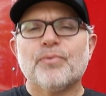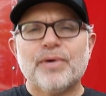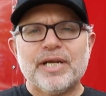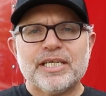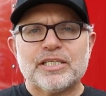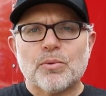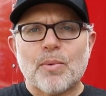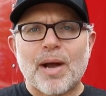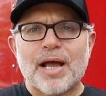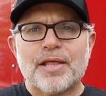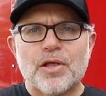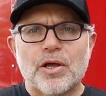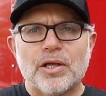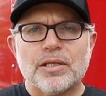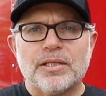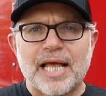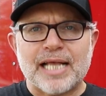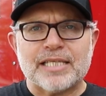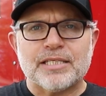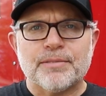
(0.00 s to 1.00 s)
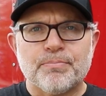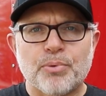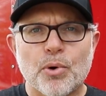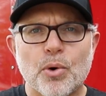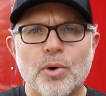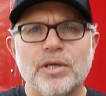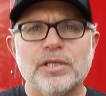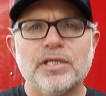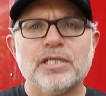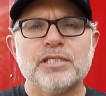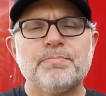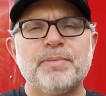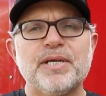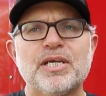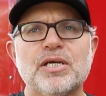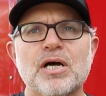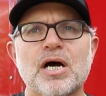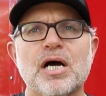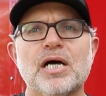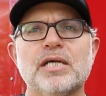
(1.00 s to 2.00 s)
reason why that's important is
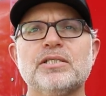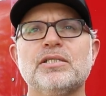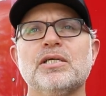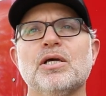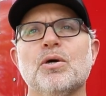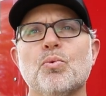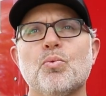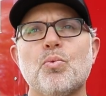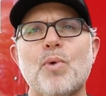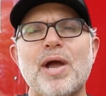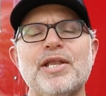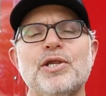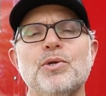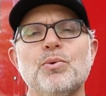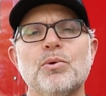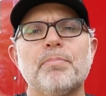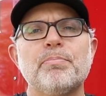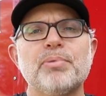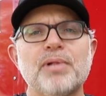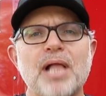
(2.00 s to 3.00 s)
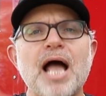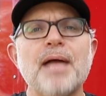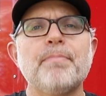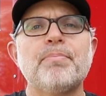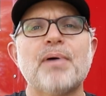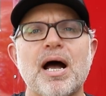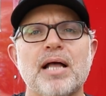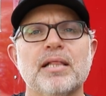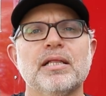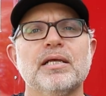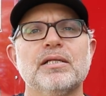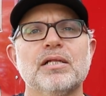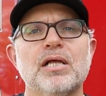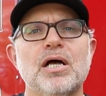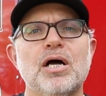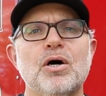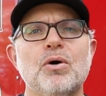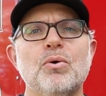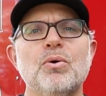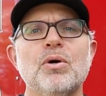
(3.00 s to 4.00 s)
because when you apply
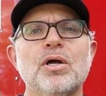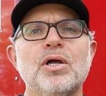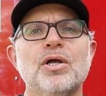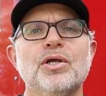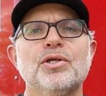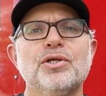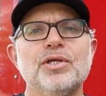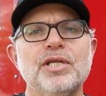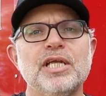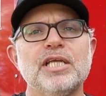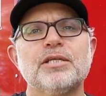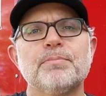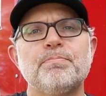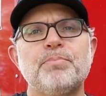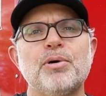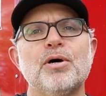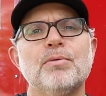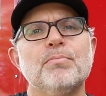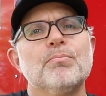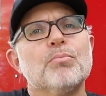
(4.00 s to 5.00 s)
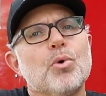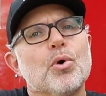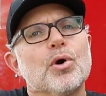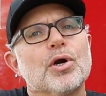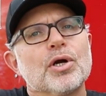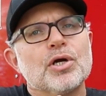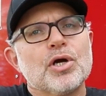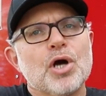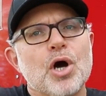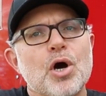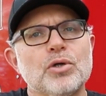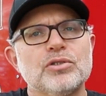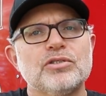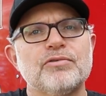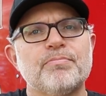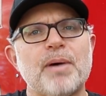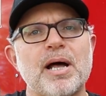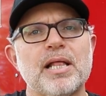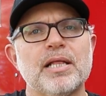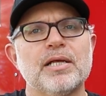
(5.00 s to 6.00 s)
Polyglow, you need to put more coats
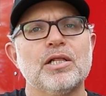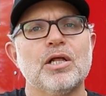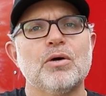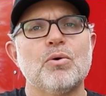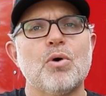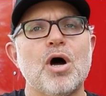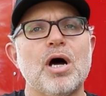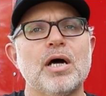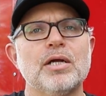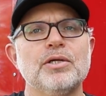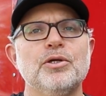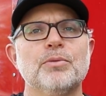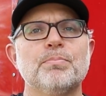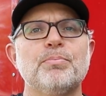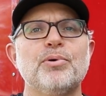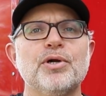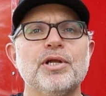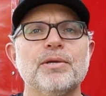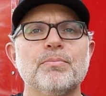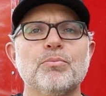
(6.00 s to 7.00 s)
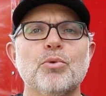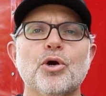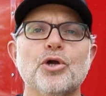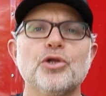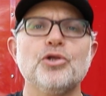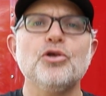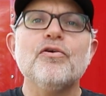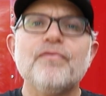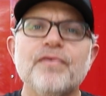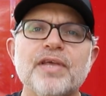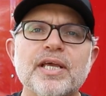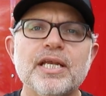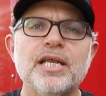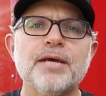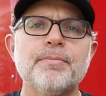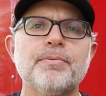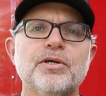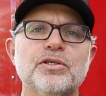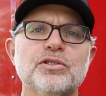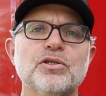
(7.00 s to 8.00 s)
of Polyglow on. You're putting more UV
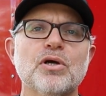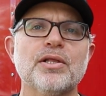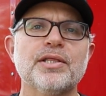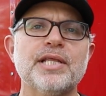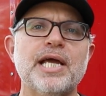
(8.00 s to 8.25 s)
inhibitors on